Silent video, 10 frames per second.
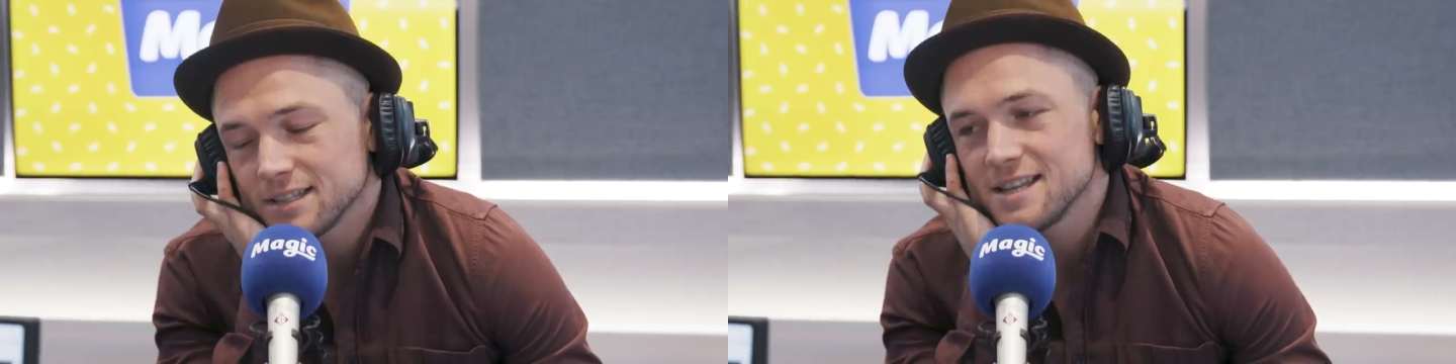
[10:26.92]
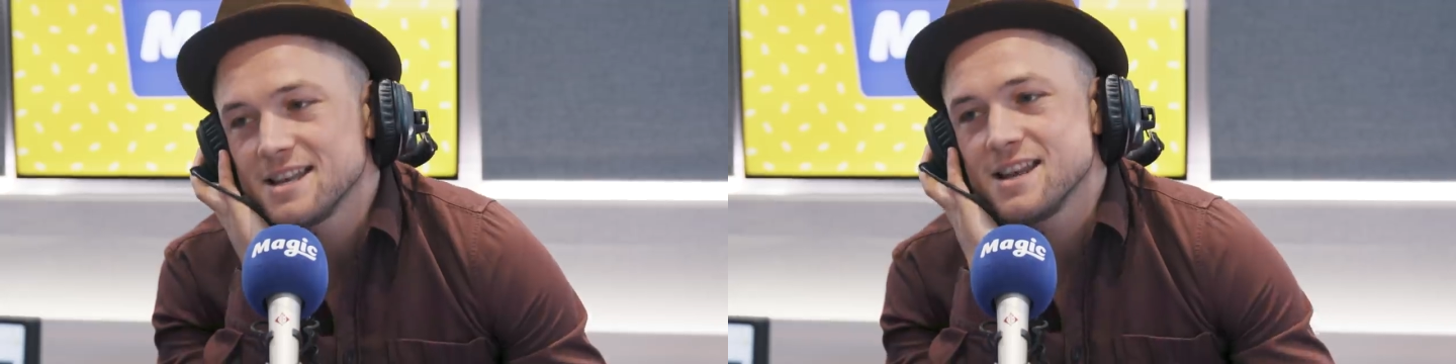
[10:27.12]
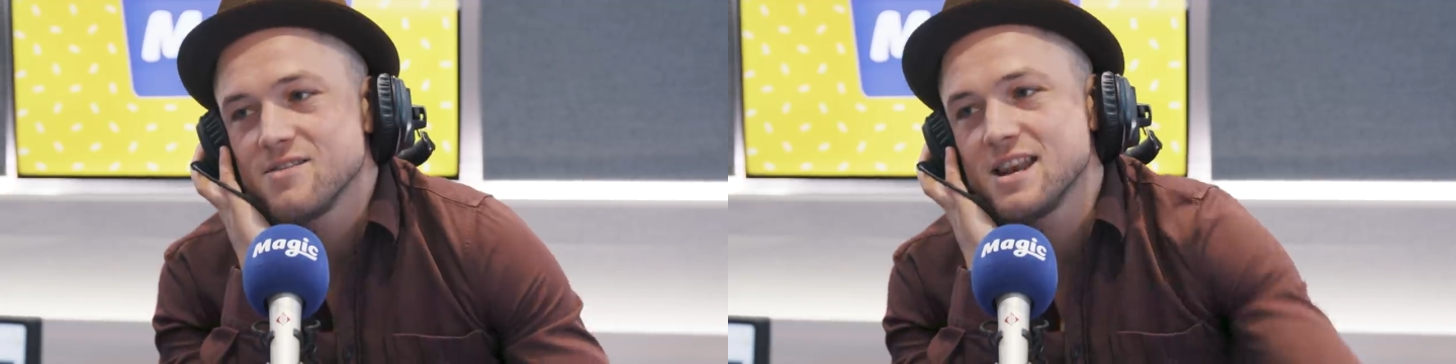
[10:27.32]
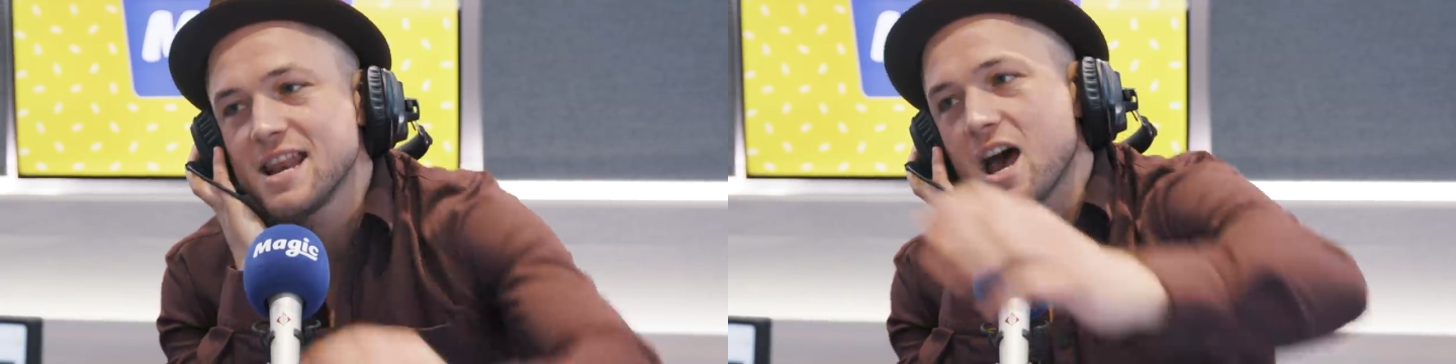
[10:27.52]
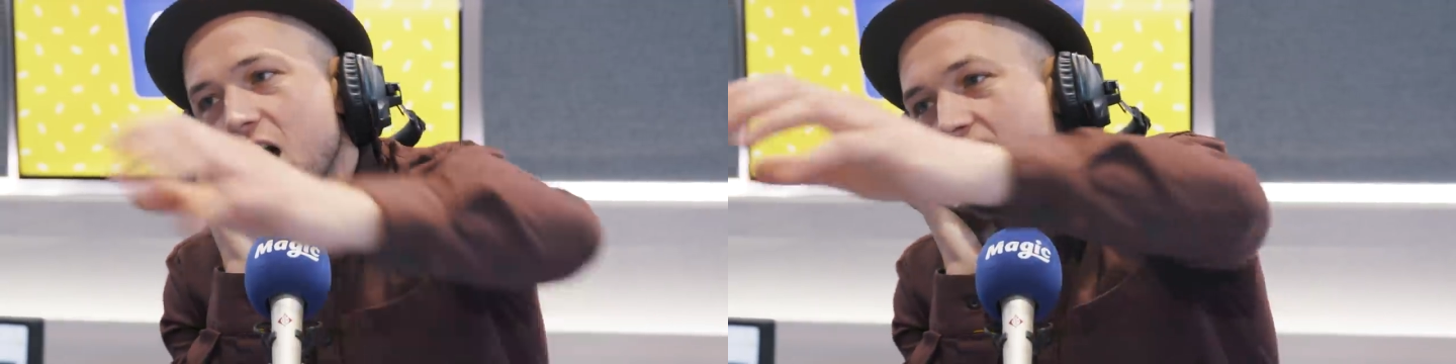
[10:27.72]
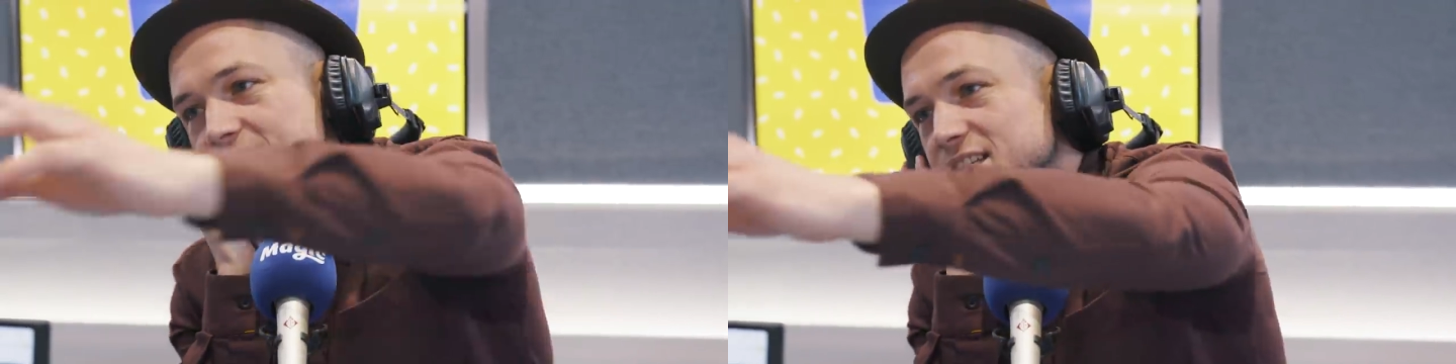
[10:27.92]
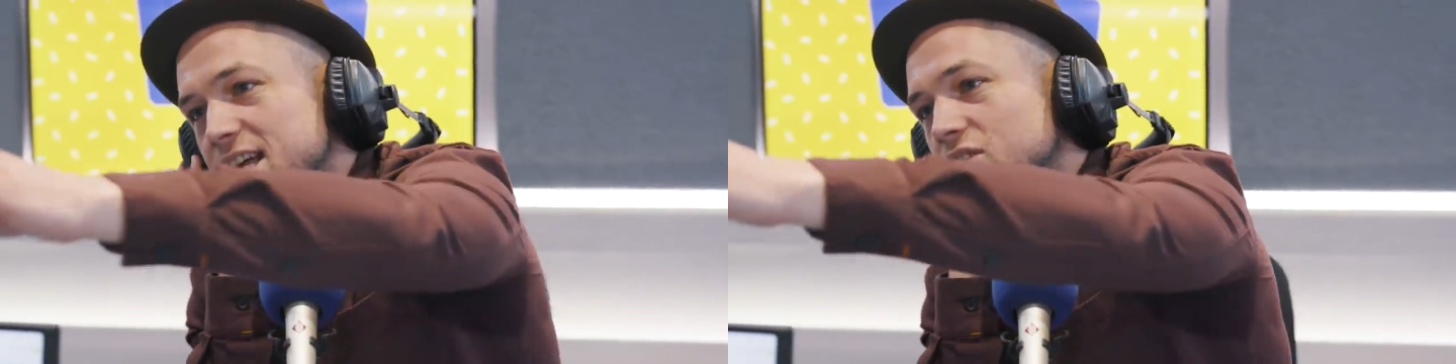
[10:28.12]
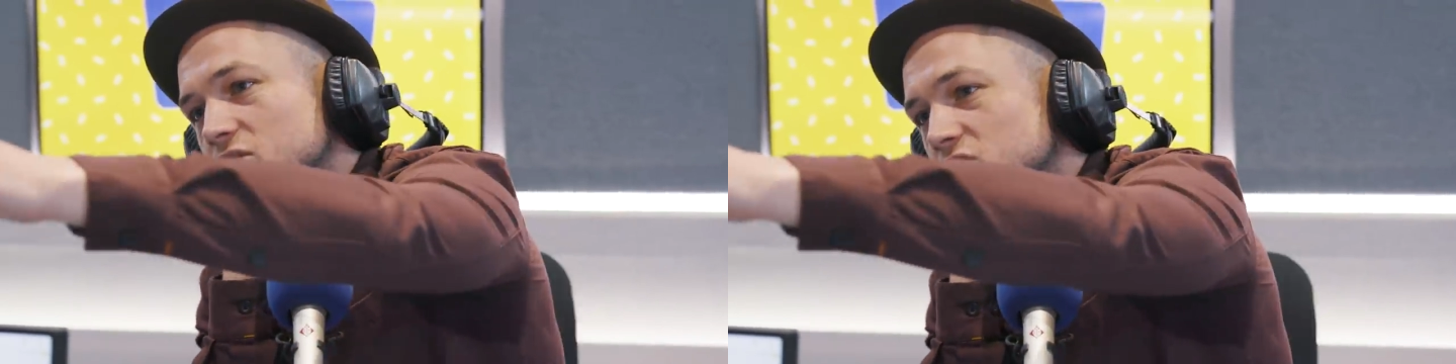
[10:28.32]
Congratulations. Nice.
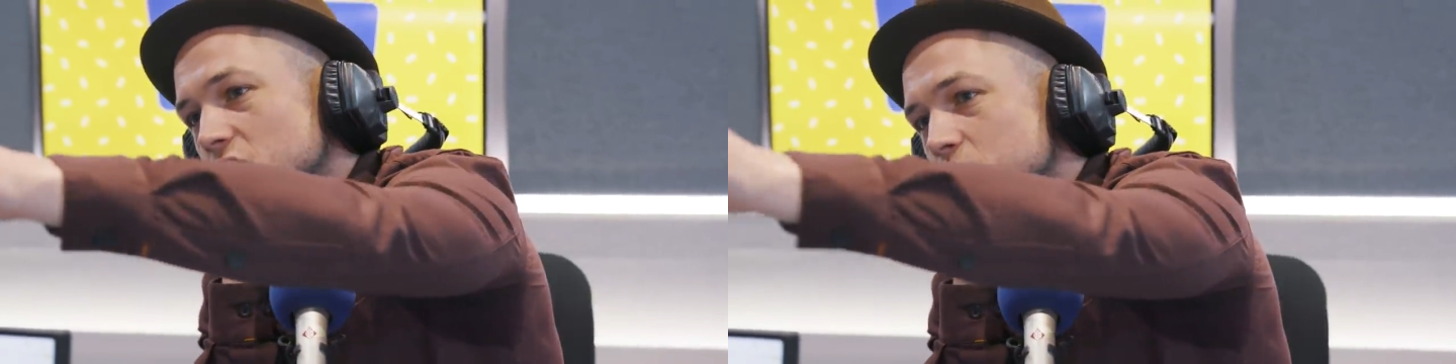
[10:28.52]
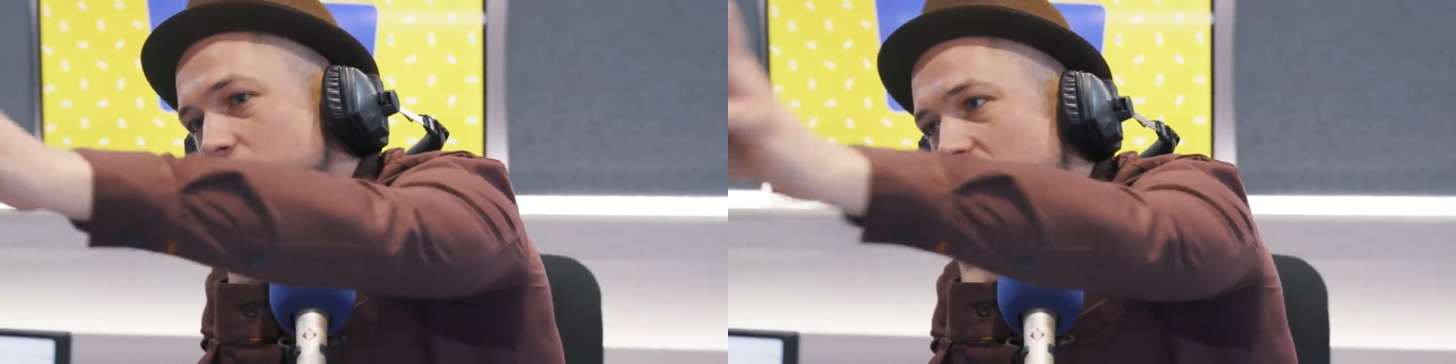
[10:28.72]
Thank you so much.